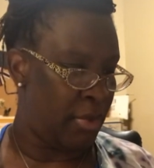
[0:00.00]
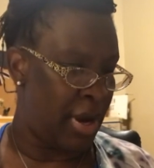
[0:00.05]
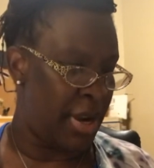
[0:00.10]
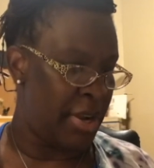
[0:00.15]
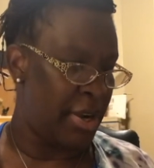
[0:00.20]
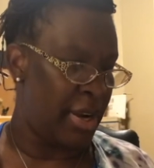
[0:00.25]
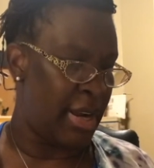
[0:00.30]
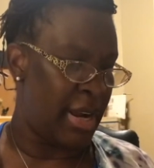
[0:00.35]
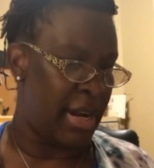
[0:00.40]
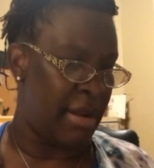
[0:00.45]

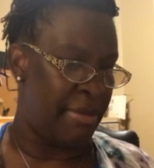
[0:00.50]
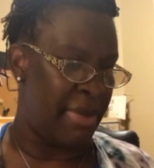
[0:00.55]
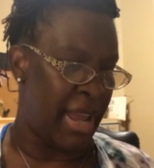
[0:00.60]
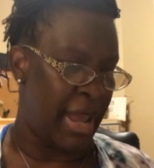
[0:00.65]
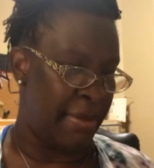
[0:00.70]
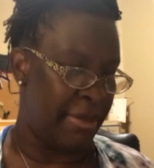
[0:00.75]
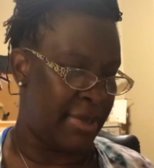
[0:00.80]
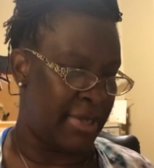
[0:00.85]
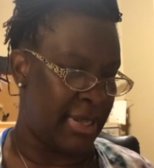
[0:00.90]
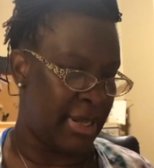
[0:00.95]
where you're going to
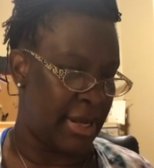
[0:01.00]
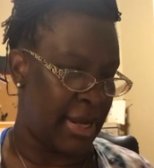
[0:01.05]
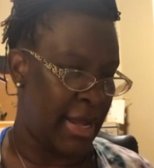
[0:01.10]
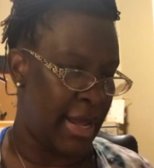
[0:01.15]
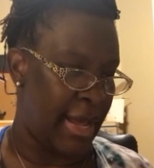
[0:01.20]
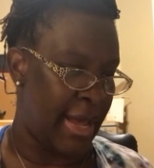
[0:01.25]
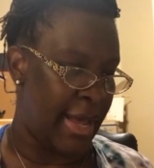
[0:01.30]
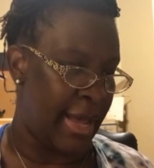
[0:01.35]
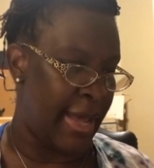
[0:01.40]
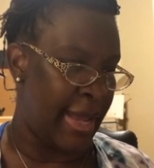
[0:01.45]
be able to
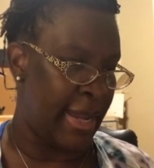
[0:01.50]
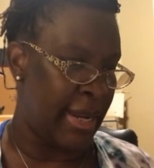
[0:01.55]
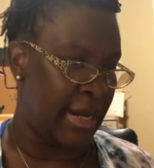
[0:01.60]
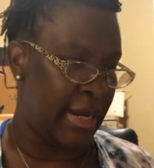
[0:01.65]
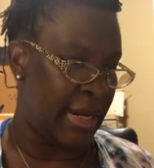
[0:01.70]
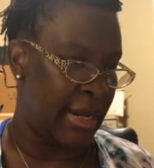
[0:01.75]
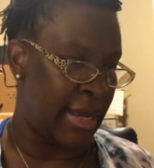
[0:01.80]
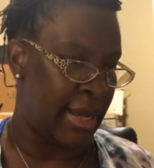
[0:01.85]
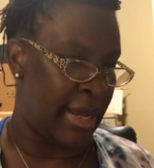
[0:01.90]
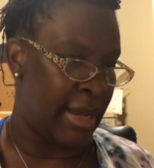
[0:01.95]

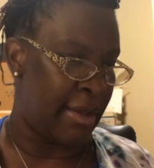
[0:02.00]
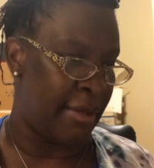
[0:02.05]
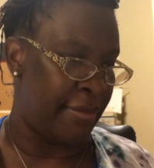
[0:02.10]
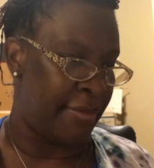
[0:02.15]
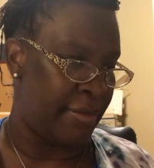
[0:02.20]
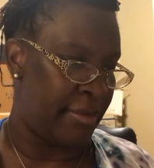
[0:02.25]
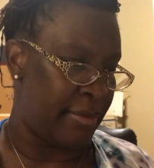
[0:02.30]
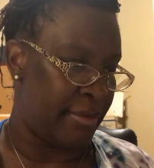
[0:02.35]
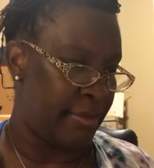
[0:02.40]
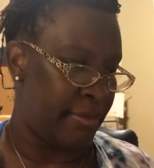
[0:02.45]
kind
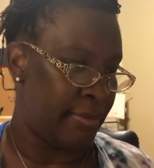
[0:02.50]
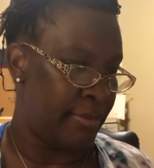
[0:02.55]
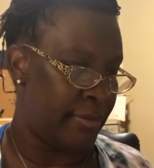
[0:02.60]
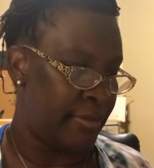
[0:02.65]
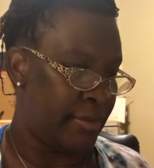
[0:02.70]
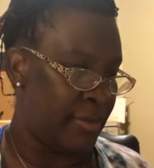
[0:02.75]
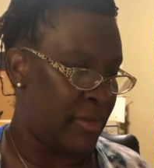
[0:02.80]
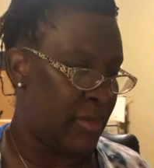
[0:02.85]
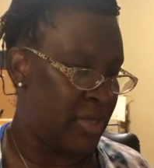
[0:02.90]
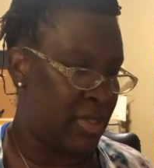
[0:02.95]
of
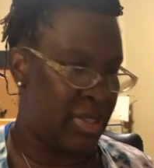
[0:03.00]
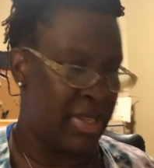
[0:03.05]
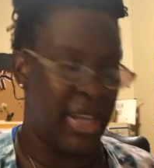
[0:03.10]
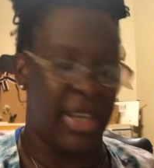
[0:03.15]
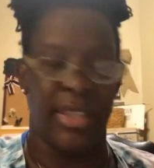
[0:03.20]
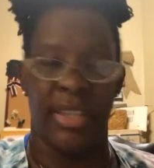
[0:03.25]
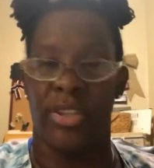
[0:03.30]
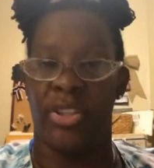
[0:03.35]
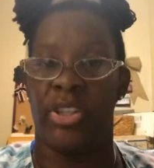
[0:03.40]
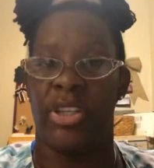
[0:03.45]

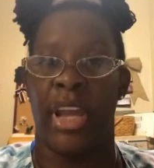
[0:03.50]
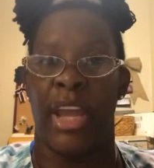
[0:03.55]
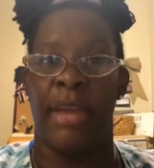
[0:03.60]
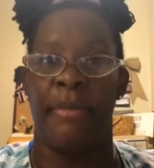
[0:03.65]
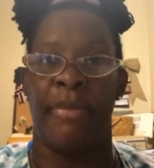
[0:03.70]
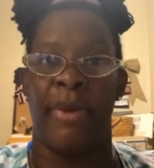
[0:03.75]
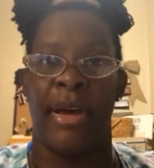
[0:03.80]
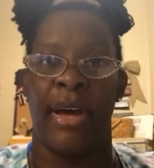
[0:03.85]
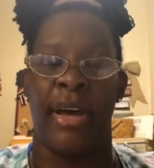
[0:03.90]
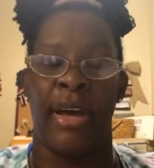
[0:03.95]
see the
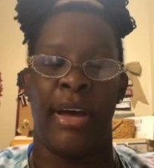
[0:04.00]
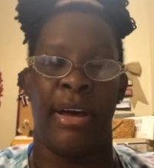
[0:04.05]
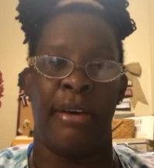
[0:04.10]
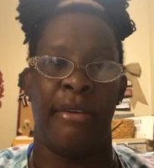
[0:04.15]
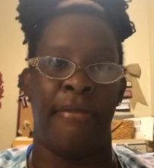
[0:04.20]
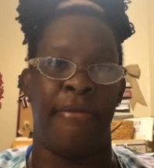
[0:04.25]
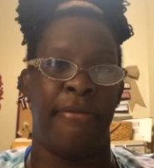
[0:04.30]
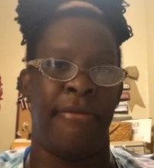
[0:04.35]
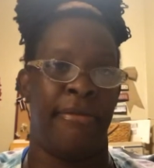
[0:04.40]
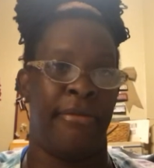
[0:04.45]
shape
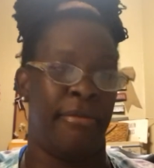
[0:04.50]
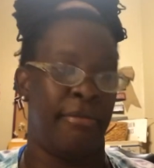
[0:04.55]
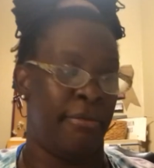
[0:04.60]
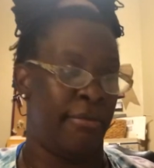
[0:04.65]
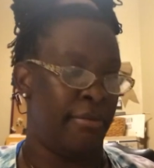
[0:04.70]
of